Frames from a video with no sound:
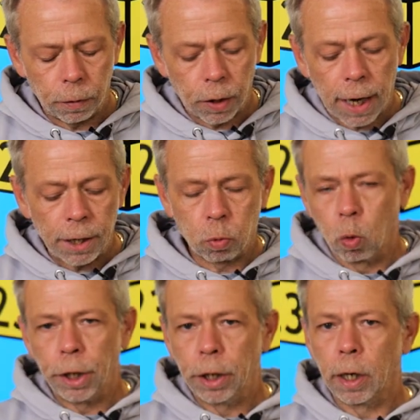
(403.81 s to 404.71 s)
that is
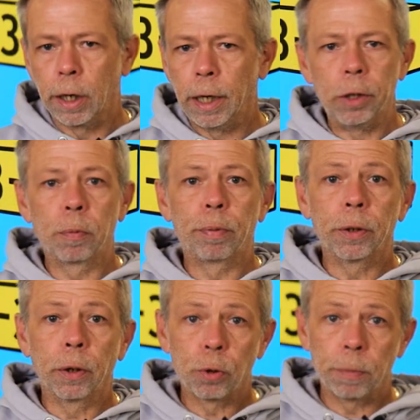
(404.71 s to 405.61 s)
what you're going to need to
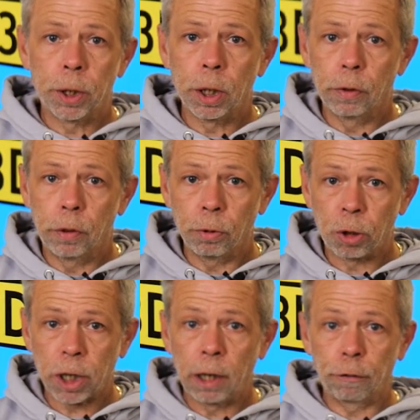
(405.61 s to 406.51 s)
print those
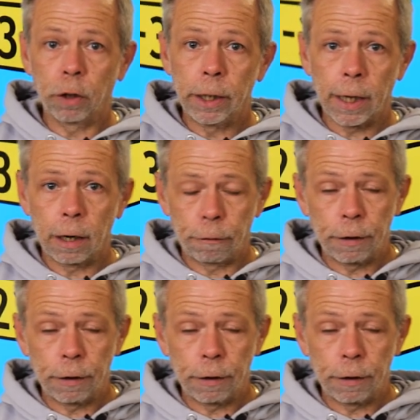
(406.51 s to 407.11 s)
materials safely and